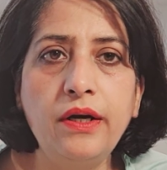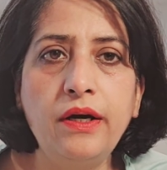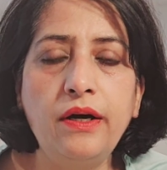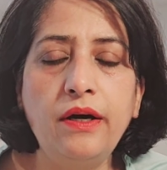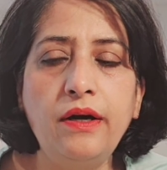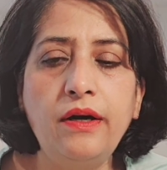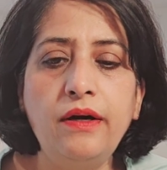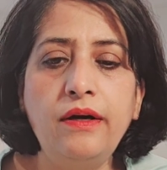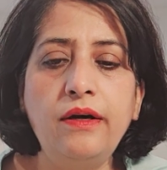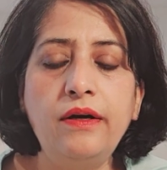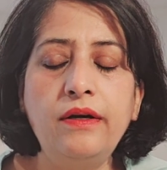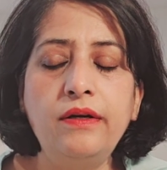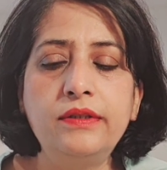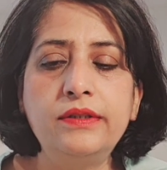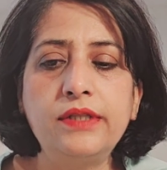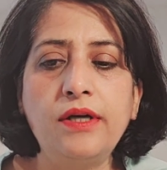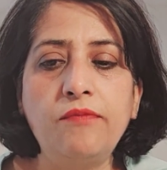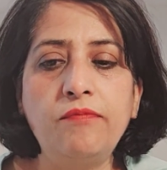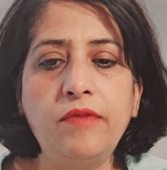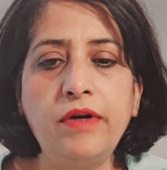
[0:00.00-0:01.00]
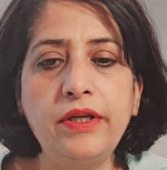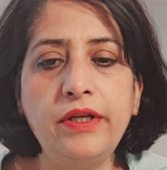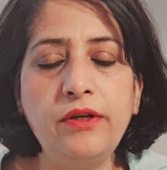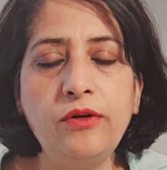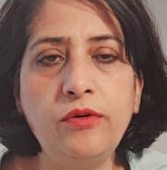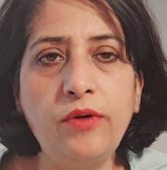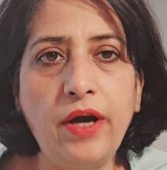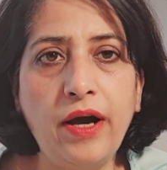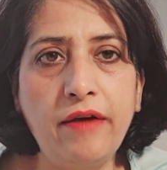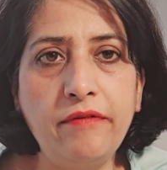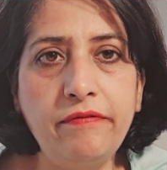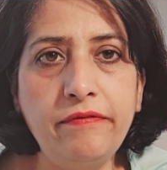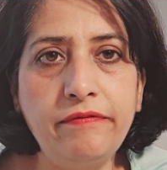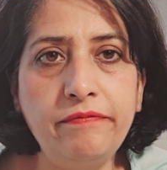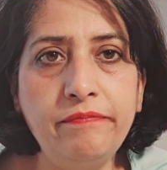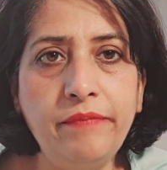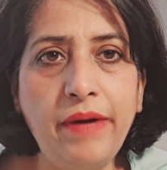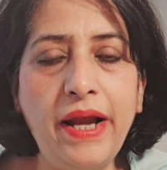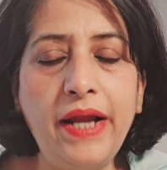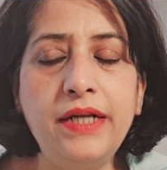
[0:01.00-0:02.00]
someone you have
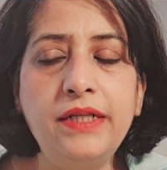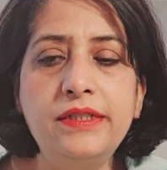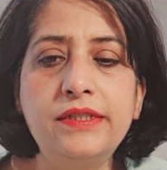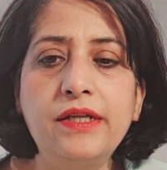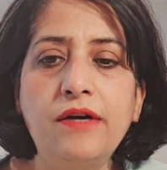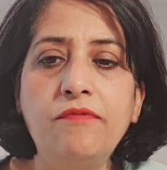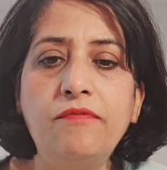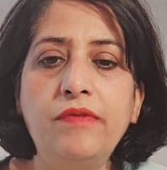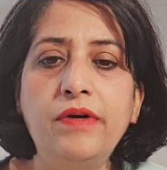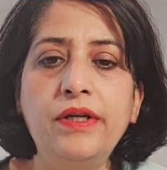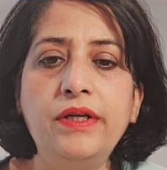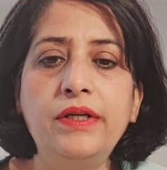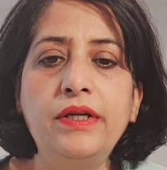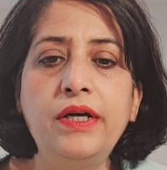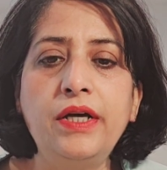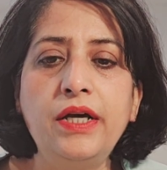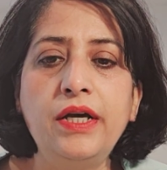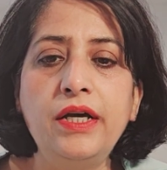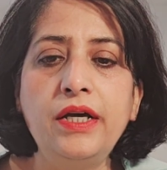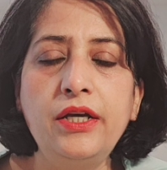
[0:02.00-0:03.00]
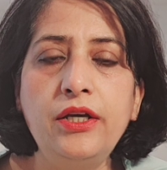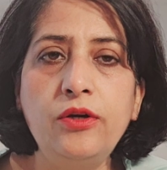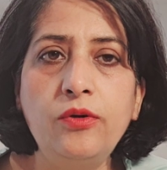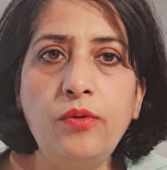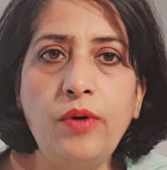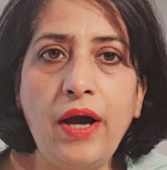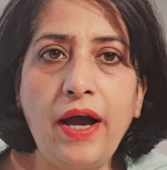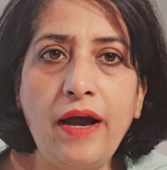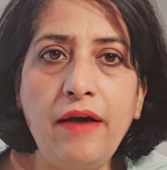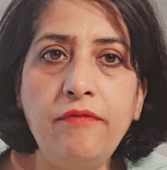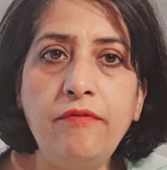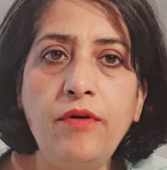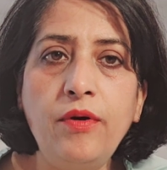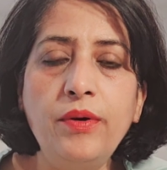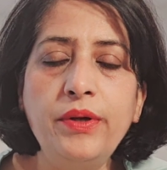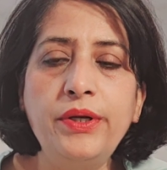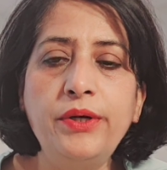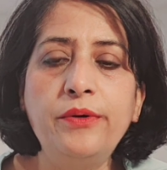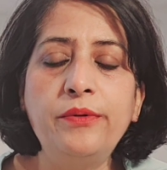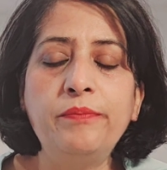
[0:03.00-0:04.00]
met, someone you have
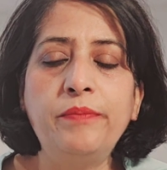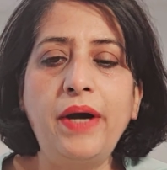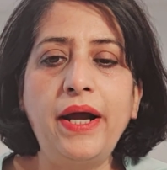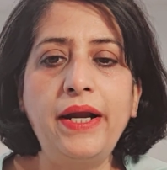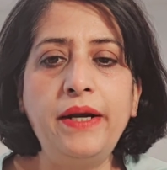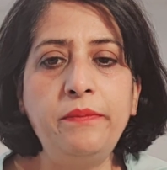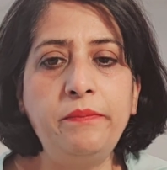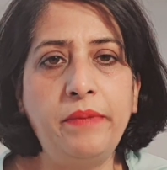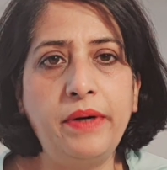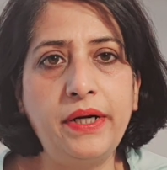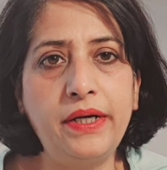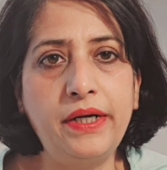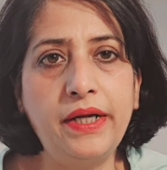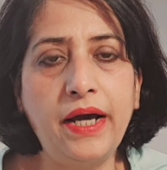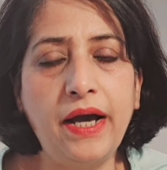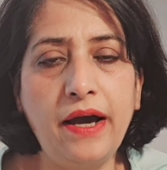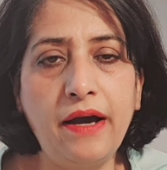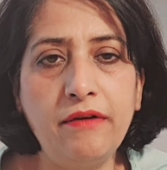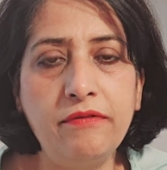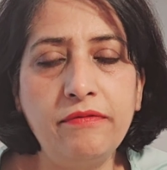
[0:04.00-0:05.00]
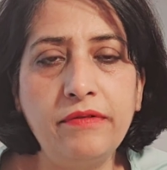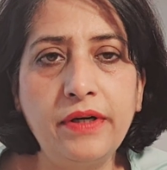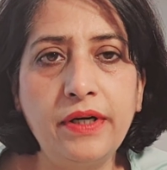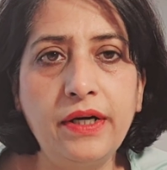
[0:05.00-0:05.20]
on your mind but have